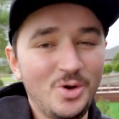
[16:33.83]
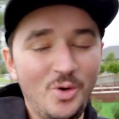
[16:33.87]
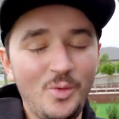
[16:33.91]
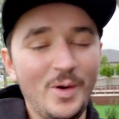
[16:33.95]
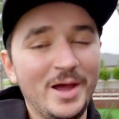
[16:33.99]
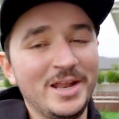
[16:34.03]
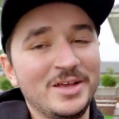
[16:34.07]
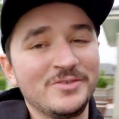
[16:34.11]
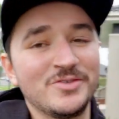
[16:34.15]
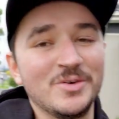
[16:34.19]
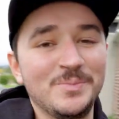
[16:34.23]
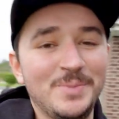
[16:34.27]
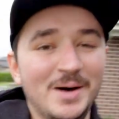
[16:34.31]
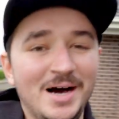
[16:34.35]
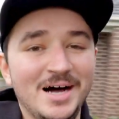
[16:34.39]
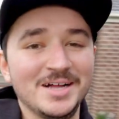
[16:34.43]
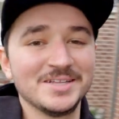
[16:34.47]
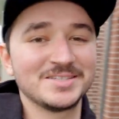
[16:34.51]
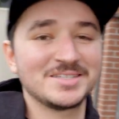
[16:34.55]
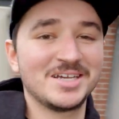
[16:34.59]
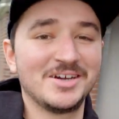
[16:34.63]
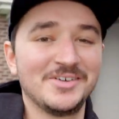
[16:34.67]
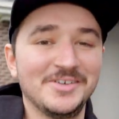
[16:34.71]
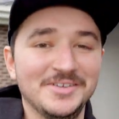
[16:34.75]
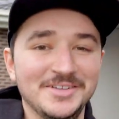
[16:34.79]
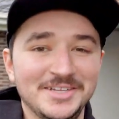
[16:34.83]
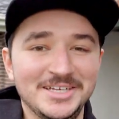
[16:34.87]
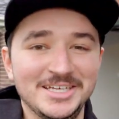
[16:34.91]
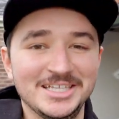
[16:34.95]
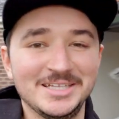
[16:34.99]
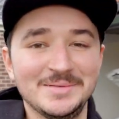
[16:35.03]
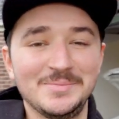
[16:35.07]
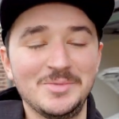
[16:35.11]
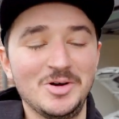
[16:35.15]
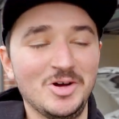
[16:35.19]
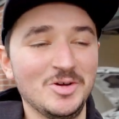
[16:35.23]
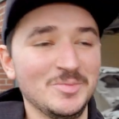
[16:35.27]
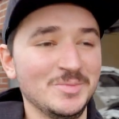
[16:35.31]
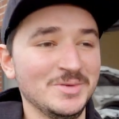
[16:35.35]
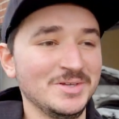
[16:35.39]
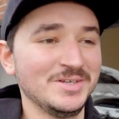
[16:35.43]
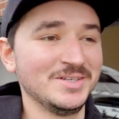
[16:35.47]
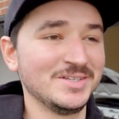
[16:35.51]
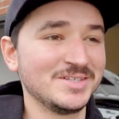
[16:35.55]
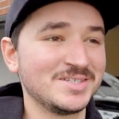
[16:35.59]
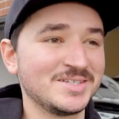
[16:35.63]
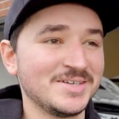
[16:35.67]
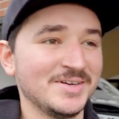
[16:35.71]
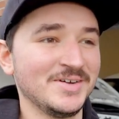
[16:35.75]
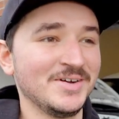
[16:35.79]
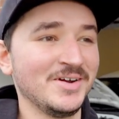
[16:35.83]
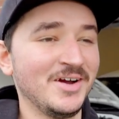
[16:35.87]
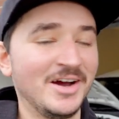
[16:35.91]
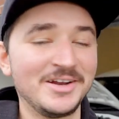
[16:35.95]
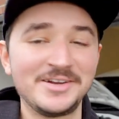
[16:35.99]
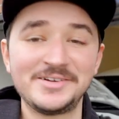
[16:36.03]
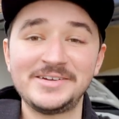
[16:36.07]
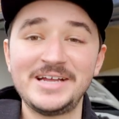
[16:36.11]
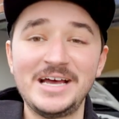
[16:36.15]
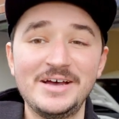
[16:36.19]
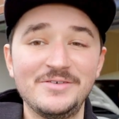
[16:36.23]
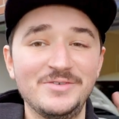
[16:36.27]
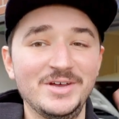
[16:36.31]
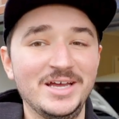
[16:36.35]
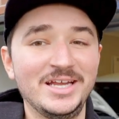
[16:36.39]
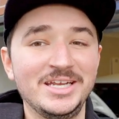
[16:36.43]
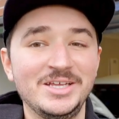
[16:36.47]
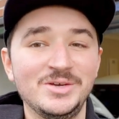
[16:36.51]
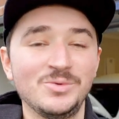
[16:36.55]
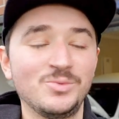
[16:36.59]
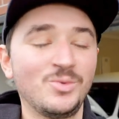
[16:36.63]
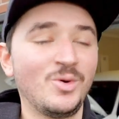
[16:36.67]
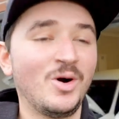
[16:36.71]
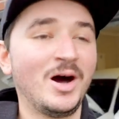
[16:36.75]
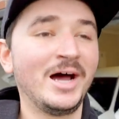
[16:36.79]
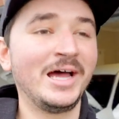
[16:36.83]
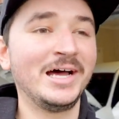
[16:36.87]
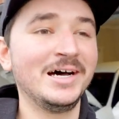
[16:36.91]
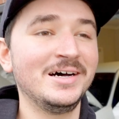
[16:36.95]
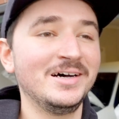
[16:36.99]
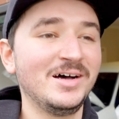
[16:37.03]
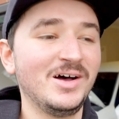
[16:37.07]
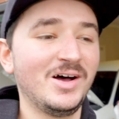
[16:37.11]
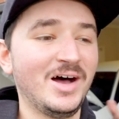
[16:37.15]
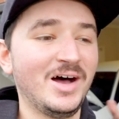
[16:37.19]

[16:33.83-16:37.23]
waiting for parts currently at the moment, so I don't have any wire.